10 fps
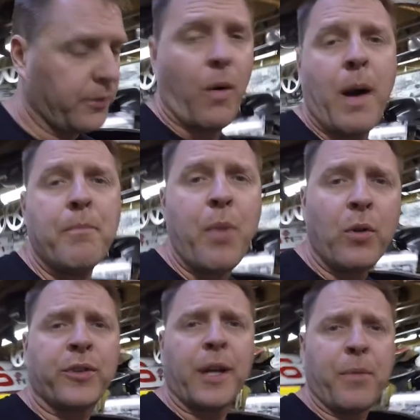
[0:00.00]
So I'm
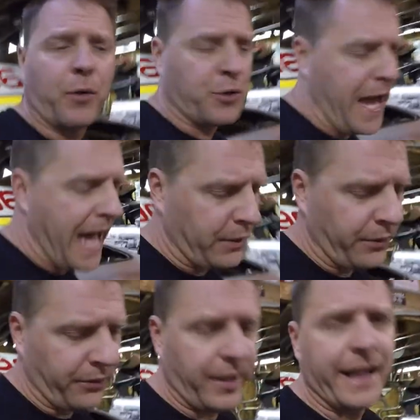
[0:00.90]
bolting up those
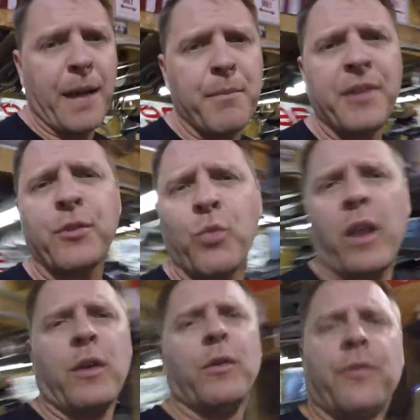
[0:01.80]
shackles, and I'm missing one of
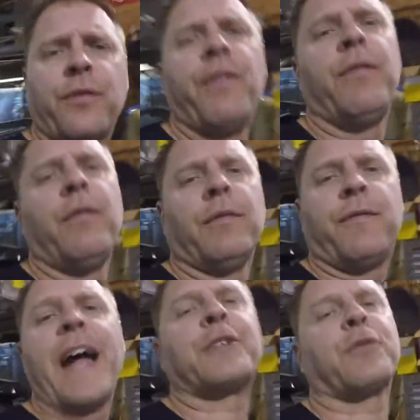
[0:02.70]
those
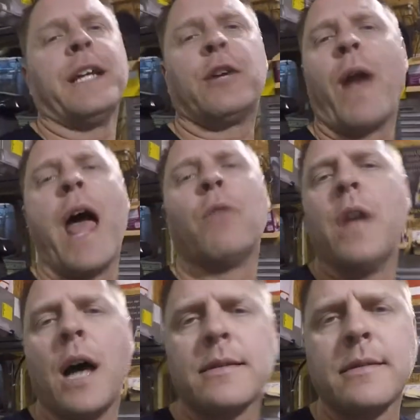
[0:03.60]
factory crown
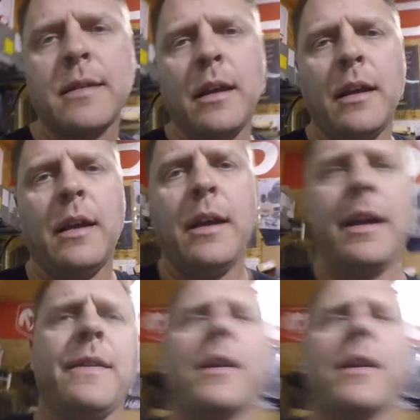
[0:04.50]
nuts. They're